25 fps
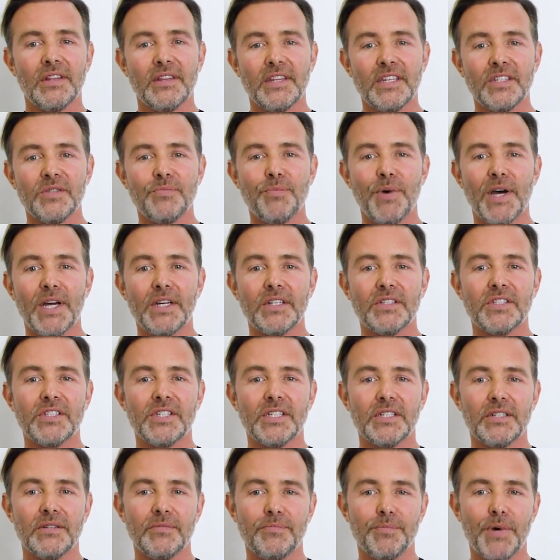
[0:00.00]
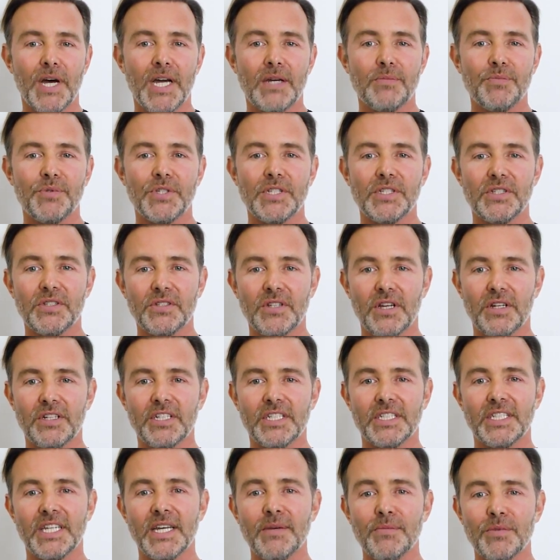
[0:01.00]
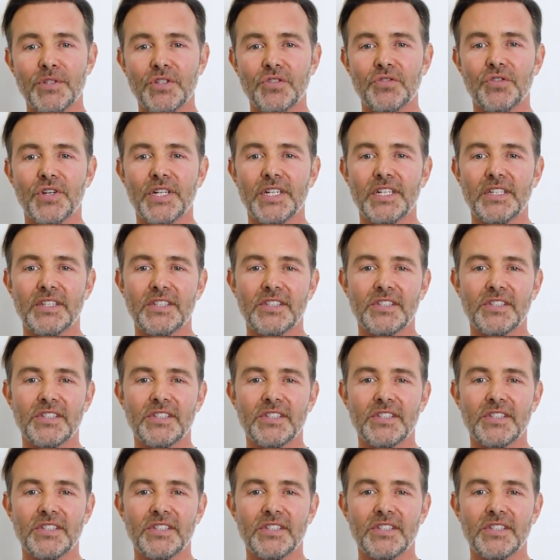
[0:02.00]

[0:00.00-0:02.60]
this biopsy study demonstrated